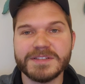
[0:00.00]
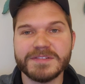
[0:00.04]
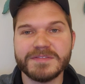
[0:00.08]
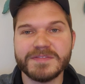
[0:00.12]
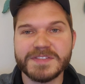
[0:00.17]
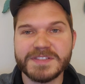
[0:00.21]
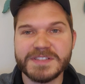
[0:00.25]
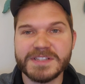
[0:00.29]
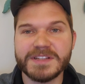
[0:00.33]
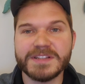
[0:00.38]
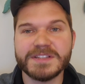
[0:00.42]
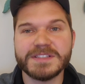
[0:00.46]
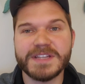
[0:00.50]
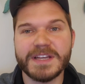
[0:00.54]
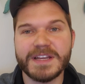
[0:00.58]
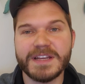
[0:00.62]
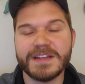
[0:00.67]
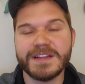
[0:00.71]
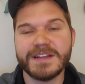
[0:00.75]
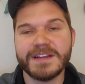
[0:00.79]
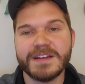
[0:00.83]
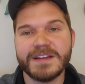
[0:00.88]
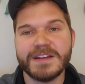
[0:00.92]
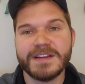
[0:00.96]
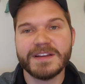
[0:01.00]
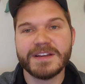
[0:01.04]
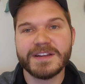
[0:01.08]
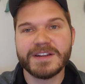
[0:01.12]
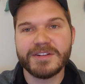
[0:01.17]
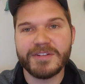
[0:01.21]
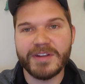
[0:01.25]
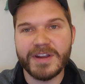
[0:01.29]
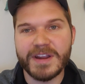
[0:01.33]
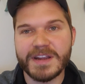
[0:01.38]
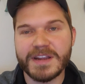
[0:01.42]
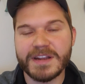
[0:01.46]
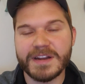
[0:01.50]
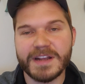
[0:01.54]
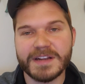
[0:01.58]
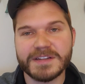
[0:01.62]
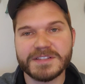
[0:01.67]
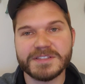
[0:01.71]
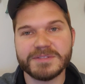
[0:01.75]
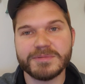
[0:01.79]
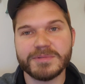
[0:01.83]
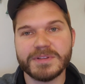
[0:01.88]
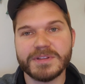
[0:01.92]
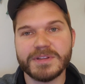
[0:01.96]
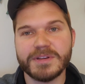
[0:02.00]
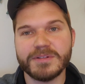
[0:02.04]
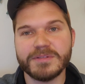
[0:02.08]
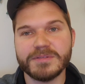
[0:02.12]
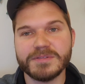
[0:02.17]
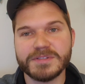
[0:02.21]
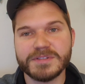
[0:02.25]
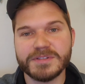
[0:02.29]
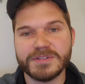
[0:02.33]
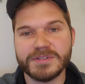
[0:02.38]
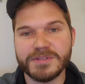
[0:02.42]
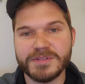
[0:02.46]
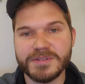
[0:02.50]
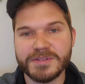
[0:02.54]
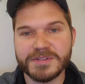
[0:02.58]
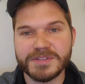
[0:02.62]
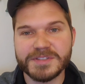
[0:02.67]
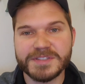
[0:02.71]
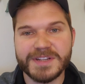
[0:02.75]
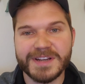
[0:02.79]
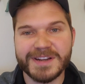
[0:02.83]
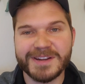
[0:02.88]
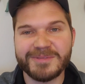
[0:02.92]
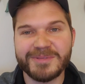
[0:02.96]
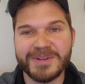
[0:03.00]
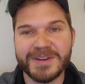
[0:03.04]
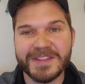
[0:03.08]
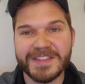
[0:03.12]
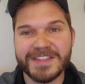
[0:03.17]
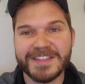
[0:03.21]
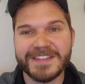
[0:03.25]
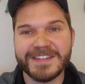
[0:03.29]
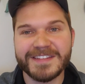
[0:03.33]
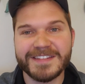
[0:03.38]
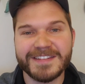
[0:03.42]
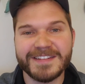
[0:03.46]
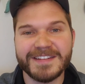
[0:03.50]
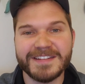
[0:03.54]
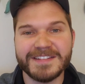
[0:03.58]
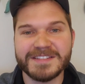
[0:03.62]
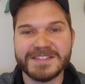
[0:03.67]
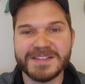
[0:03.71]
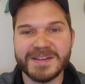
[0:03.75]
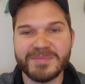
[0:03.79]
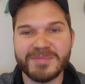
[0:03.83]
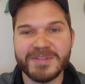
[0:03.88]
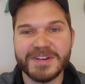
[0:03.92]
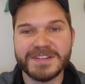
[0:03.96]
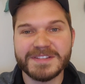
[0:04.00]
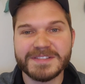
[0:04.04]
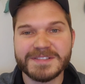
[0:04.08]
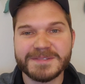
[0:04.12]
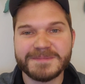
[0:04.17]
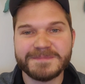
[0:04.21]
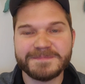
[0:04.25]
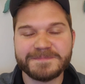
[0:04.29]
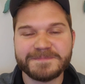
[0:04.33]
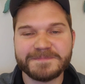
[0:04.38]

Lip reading: to facilitate great connection with those who you're stuck with in some ways.